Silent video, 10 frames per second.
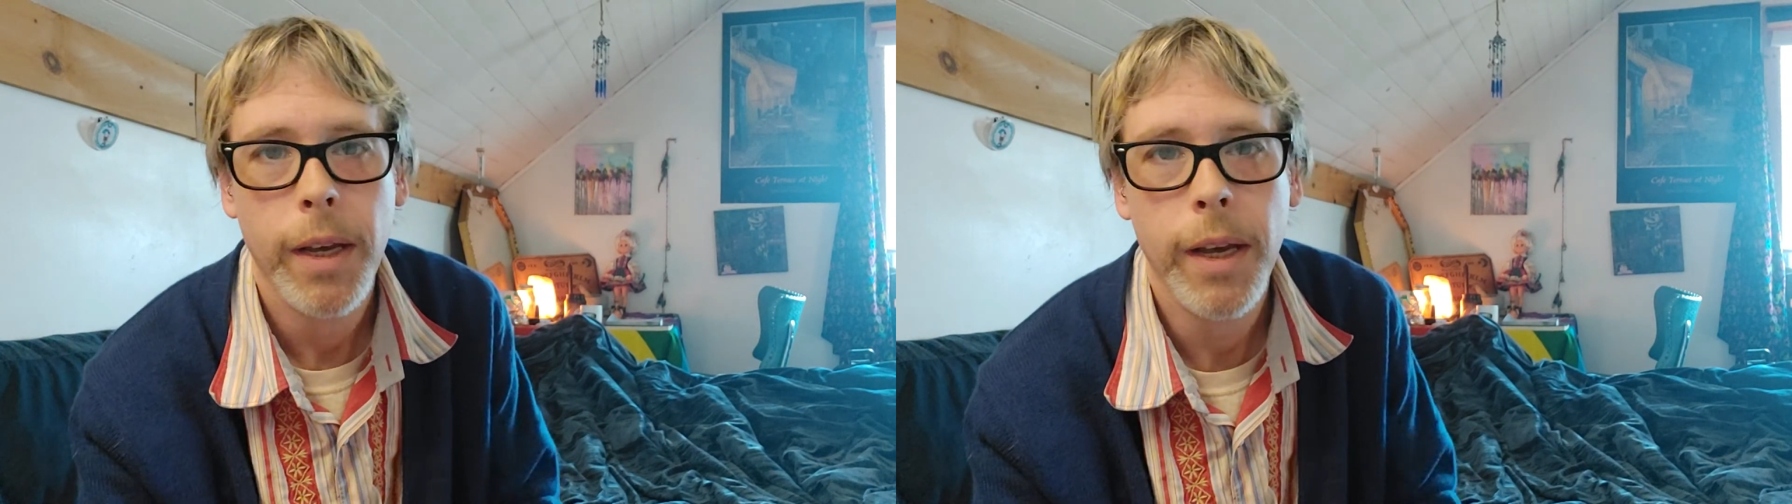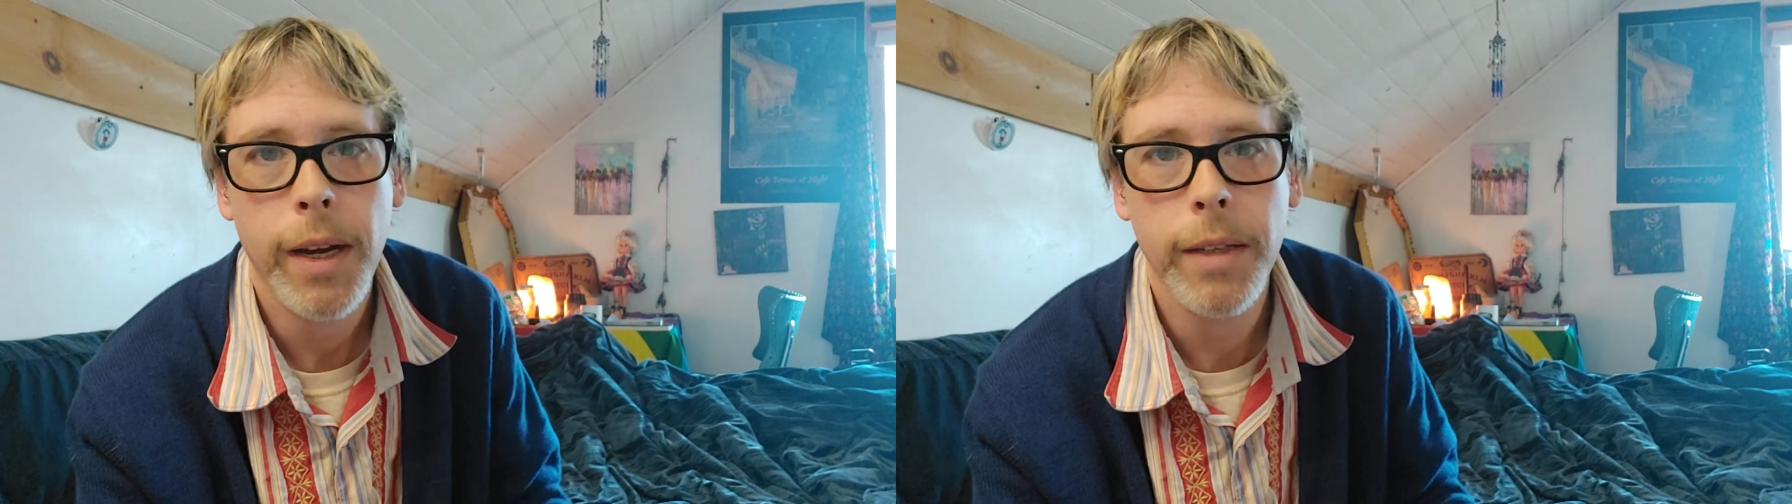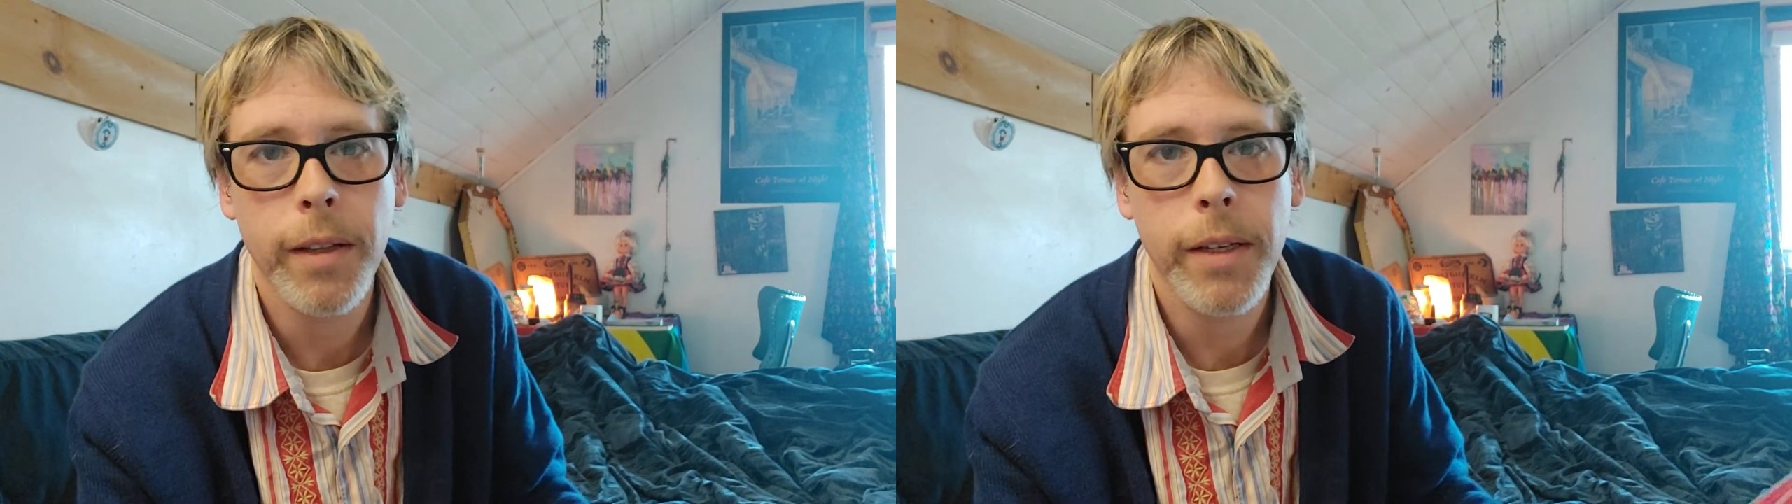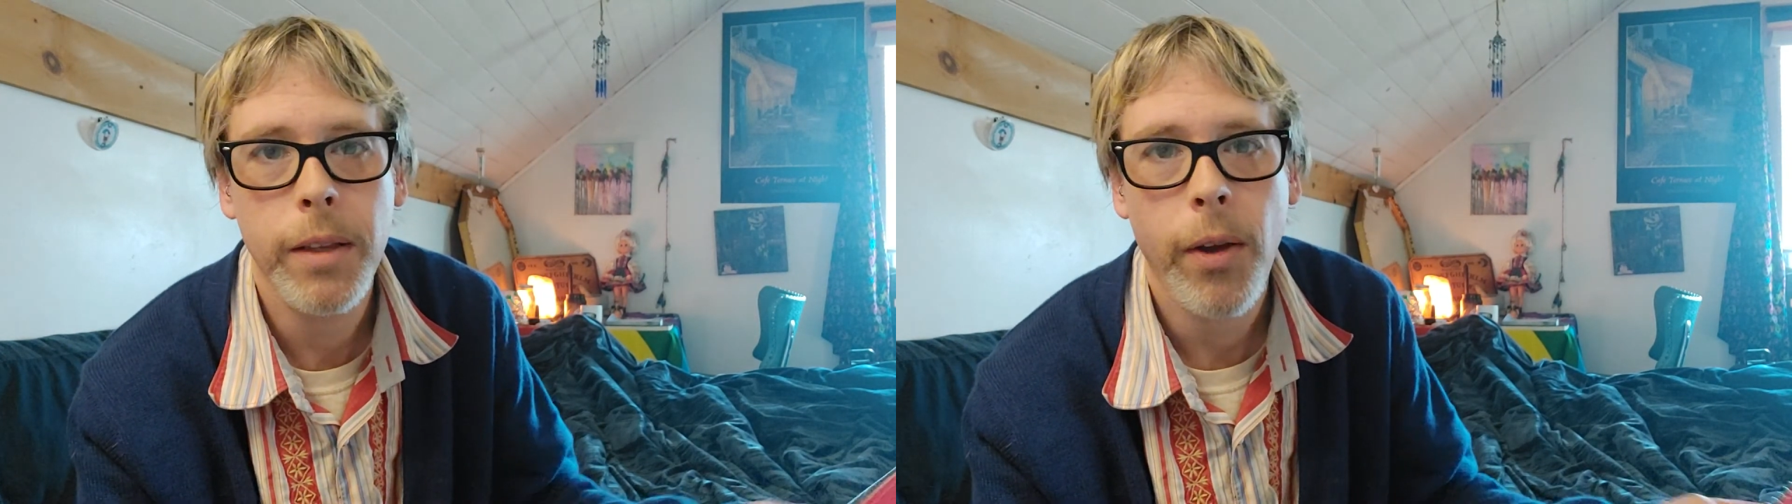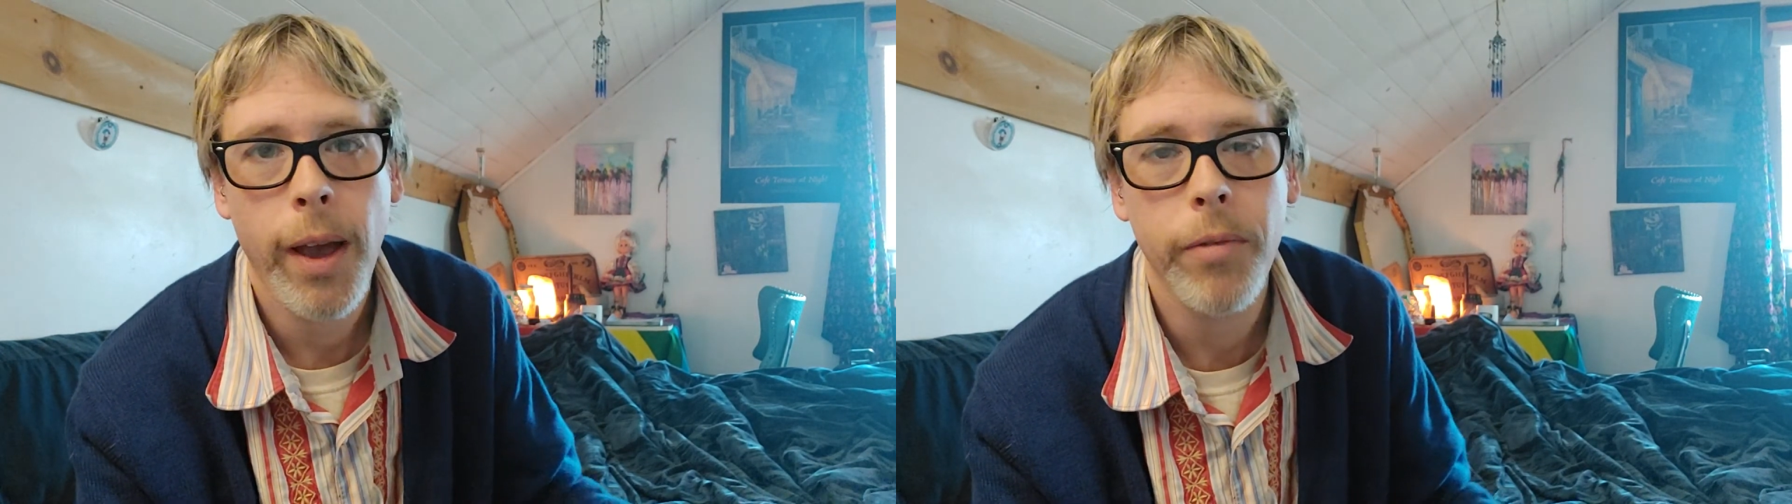And I'd like
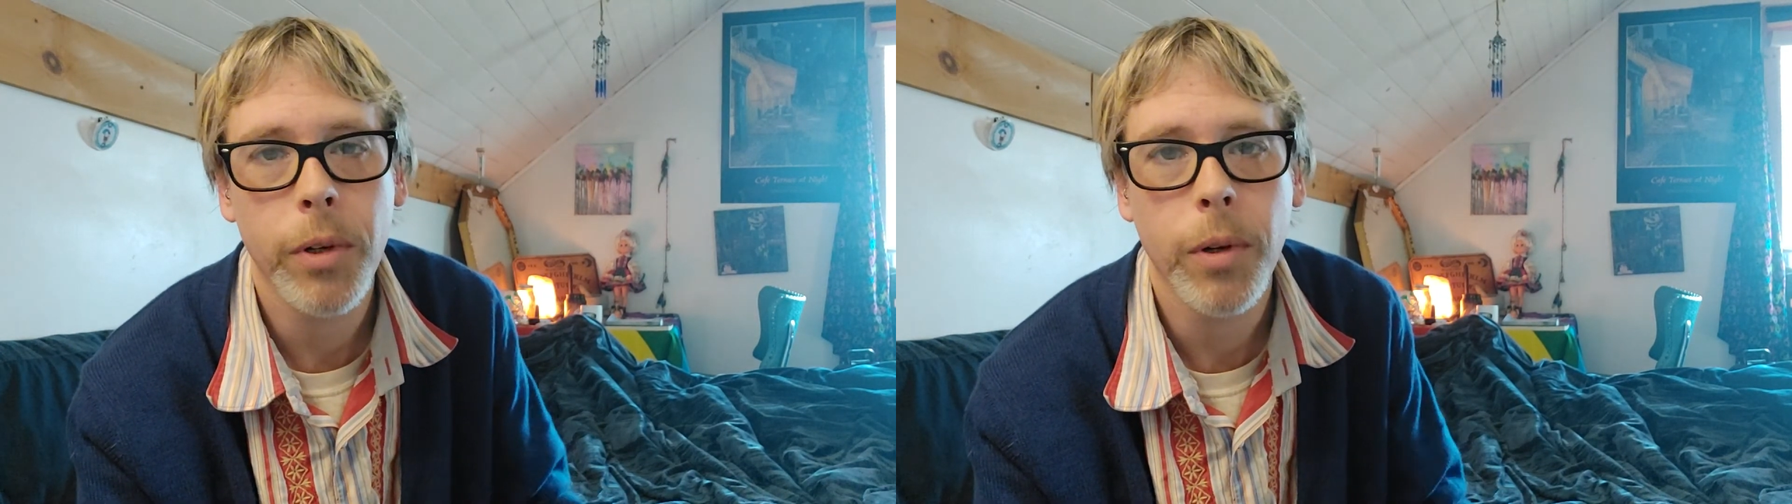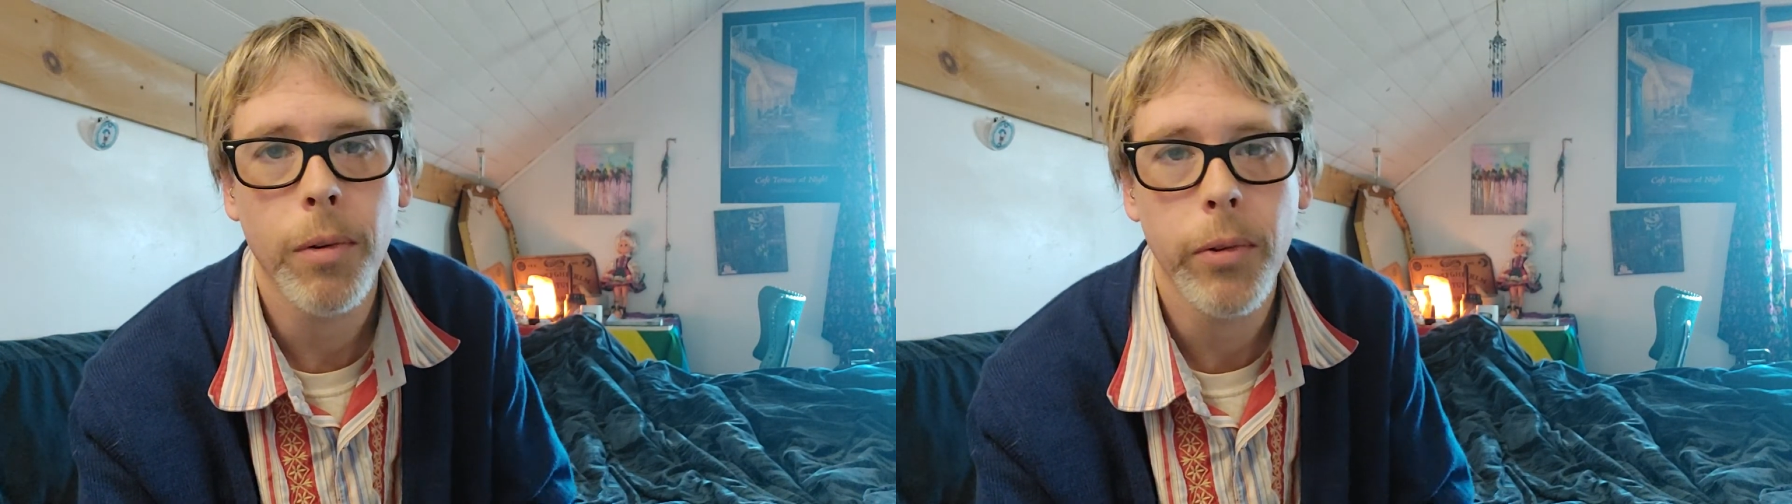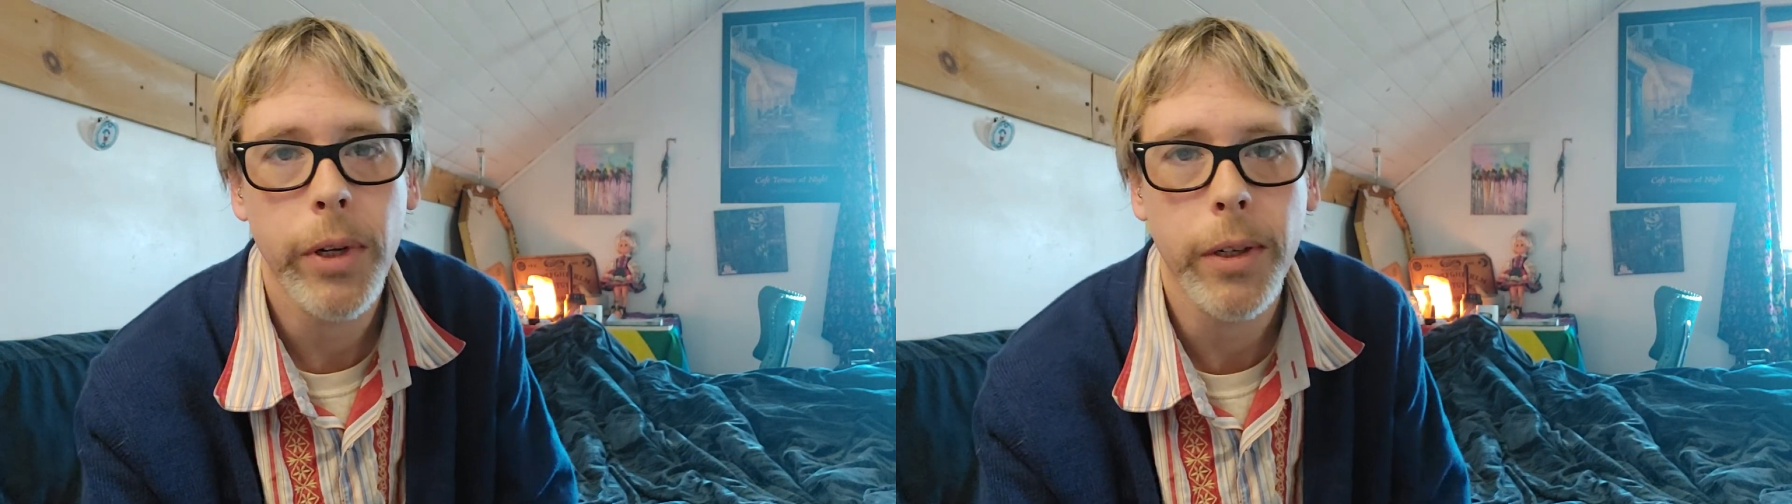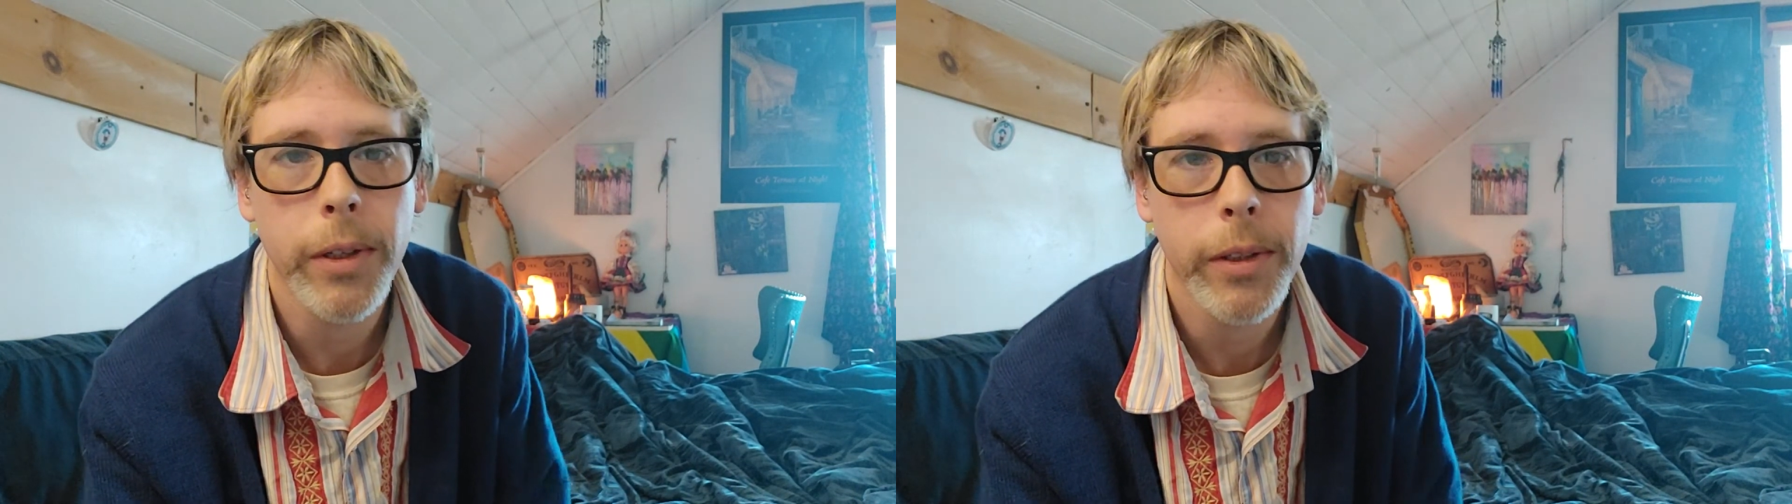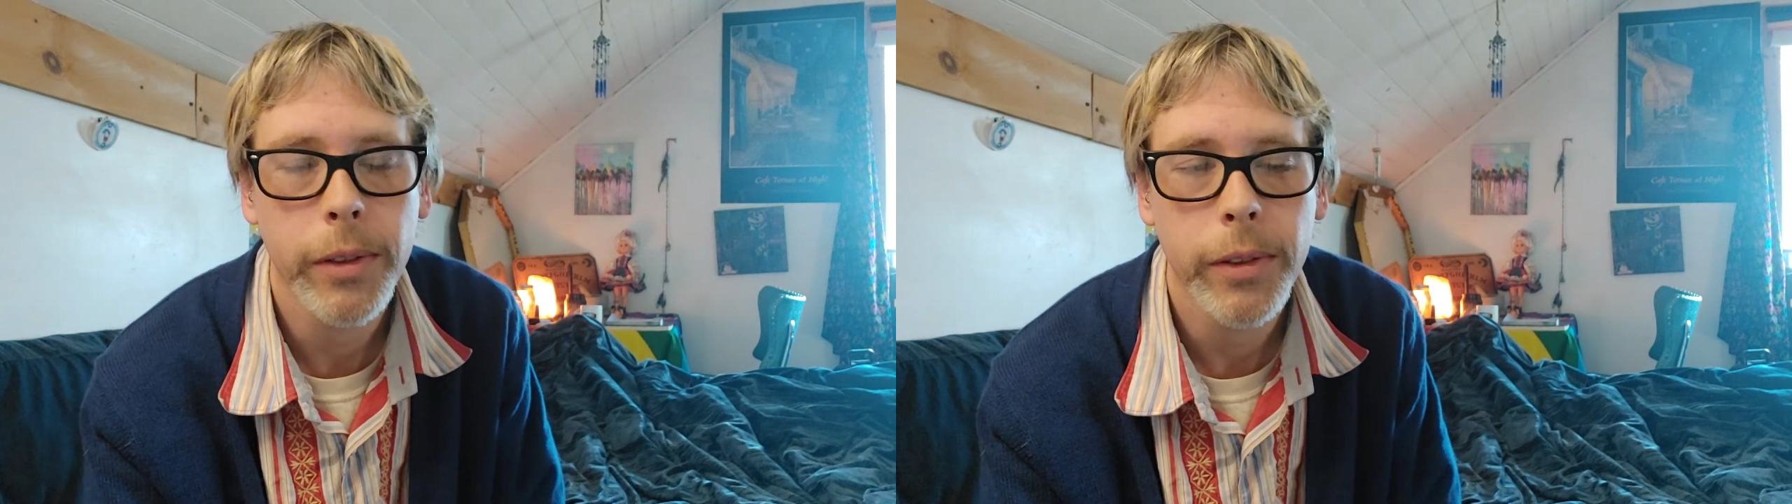to have a career